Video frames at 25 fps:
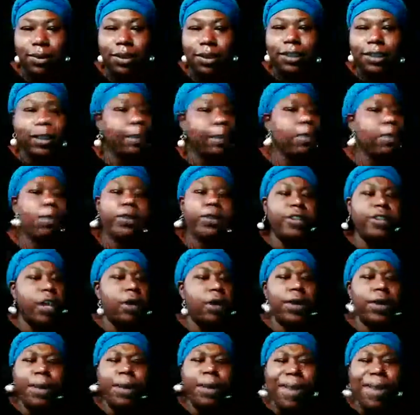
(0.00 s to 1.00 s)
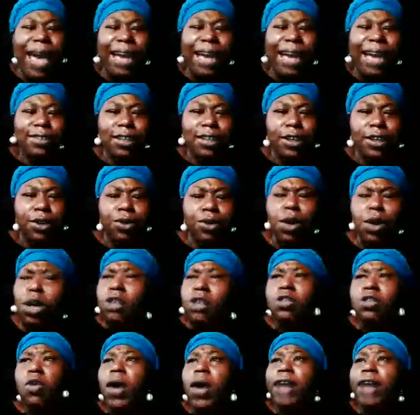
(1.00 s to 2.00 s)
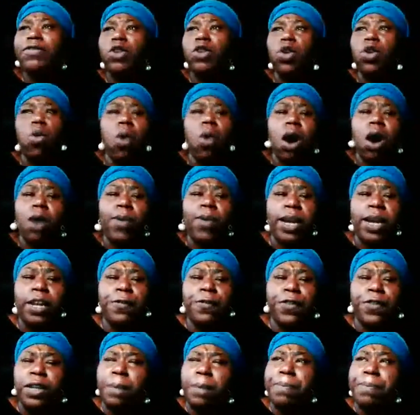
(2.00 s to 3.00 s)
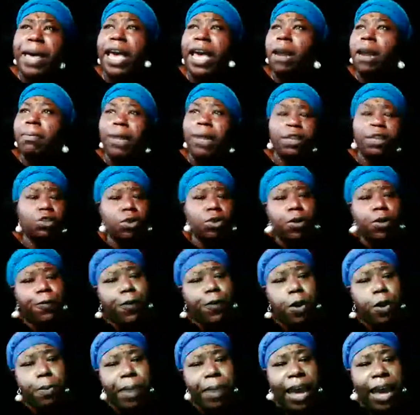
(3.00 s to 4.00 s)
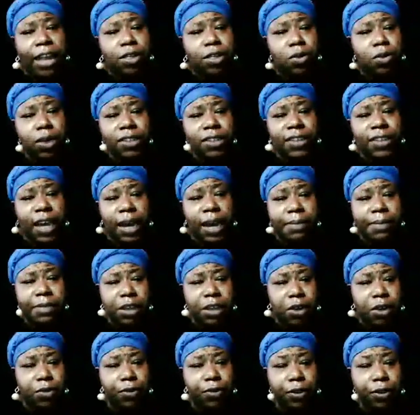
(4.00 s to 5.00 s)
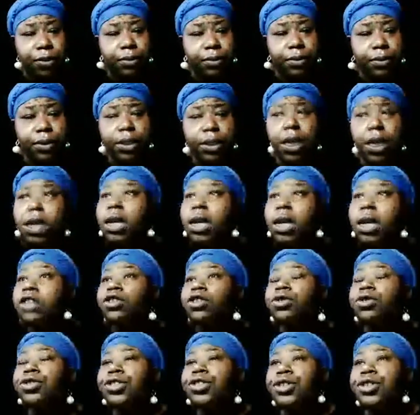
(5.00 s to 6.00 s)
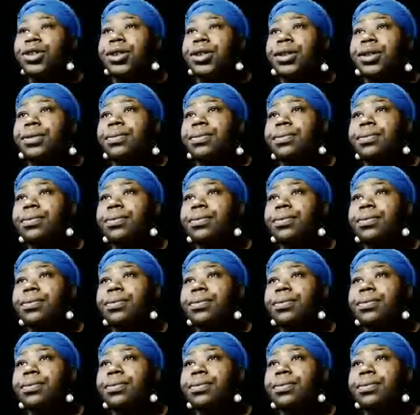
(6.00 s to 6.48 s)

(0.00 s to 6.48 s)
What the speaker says: because I'm going to return it back to you. So after you already feeling bad, make sure you feel bad 3 times over. Because you should.